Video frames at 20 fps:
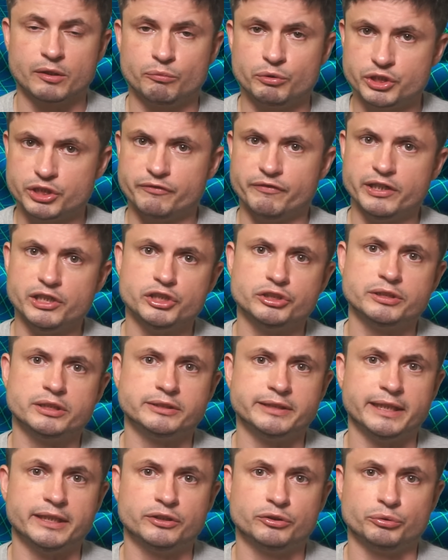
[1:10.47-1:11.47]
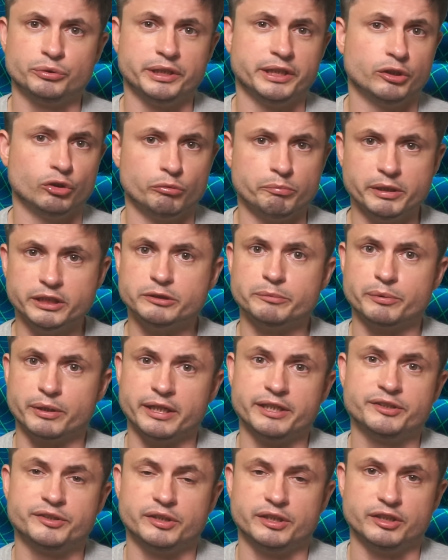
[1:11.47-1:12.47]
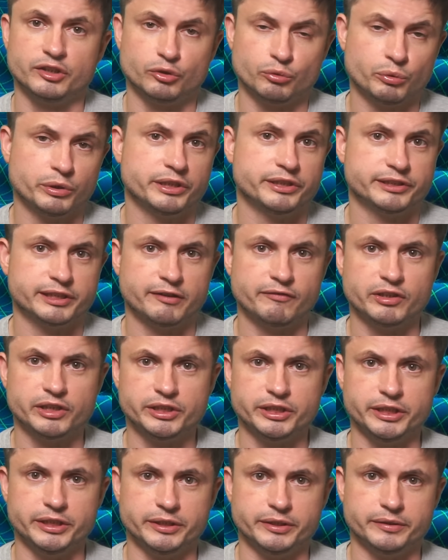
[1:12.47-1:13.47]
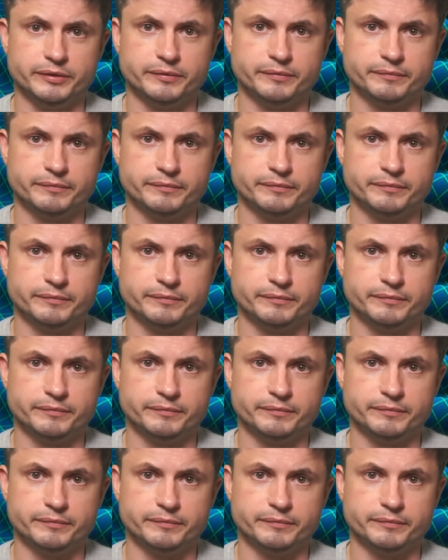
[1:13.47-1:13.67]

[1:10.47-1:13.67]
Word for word: which eventually led to the Nobel Prize in 2017.